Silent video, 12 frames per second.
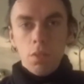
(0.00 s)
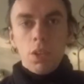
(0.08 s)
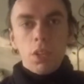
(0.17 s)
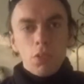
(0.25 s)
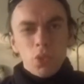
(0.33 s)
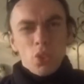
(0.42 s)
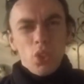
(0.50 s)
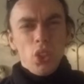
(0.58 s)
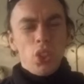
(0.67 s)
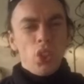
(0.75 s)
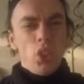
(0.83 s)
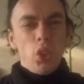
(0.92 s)
One of the
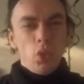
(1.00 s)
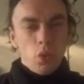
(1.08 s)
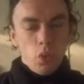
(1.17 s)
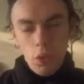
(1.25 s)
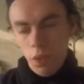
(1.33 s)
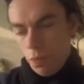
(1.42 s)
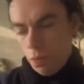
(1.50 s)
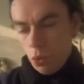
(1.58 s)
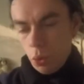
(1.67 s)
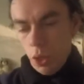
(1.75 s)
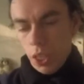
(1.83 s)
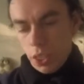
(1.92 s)
reasons
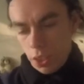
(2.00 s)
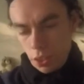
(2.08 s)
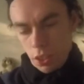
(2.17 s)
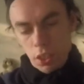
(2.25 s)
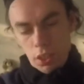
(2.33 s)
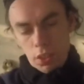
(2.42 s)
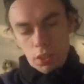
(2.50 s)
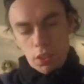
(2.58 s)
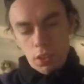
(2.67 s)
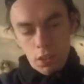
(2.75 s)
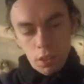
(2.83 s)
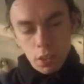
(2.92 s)
the West
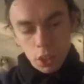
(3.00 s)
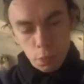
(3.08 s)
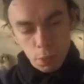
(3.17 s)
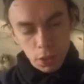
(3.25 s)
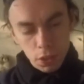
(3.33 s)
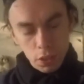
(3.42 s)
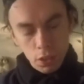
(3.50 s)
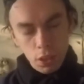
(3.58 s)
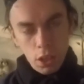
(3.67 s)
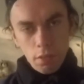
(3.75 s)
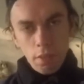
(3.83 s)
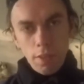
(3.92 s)
is particular
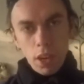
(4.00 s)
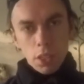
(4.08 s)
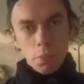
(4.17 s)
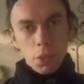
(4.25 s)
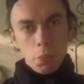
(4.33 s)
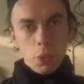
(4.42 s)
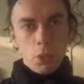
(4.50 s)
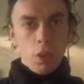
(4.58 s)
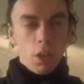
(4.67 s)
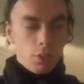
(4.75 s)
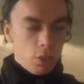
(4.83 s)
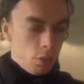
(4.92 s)
about vitamin
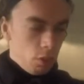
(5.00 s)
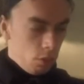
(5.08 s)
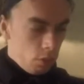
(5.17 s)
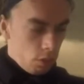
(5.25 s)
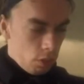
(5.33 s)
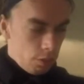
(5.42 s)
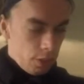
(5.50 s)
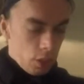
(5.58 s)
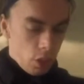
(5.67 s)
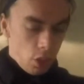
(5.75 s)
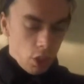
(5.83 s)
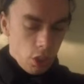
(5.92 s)
B12
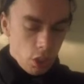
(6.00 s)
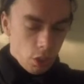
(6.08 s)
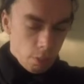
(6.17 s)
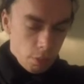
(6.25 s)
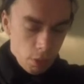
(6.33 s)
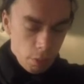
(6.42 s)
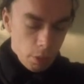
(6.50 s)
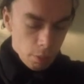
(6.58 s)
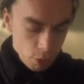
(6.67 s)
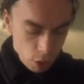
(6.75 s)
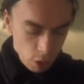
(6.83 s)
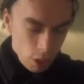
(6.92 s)
deficiencies,
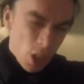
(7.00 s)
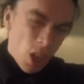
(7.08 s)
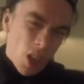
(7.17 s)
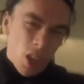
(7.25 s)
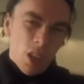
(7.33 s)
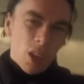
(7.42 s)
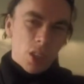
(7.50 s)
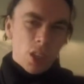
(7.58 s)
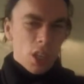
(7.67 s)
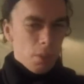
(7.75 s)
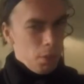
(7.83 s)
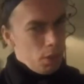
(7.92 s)
problems, is
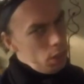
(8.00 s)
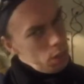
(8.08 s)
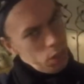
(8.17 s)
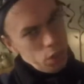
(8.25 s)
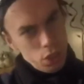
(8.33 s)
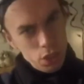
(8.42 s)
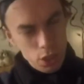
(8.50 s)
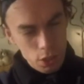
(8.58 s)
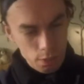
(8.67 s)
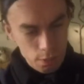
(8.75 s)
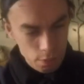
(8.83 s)
not because